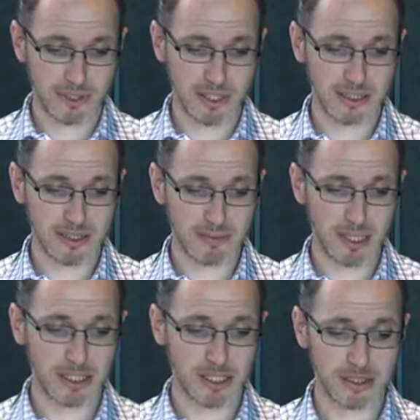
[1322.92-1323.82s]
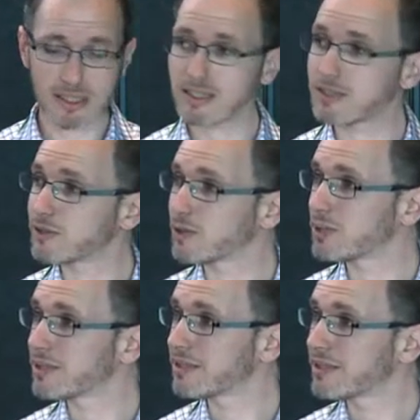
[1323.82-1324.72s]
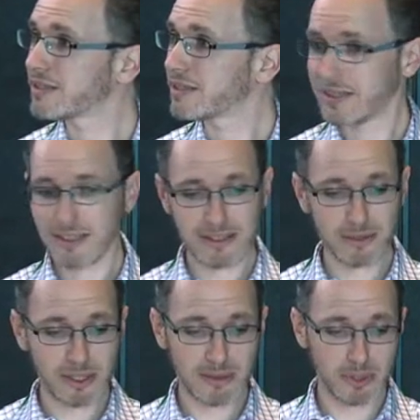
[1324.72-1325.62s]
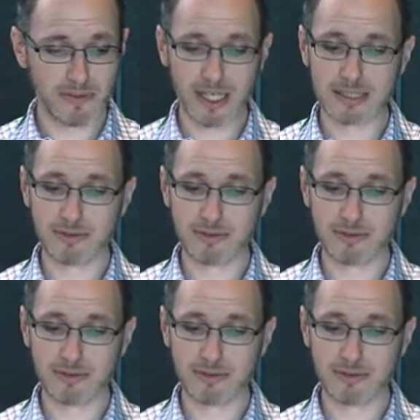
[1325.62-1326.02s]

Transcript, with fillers: Rod thinks the patients are suitable. I thought he would have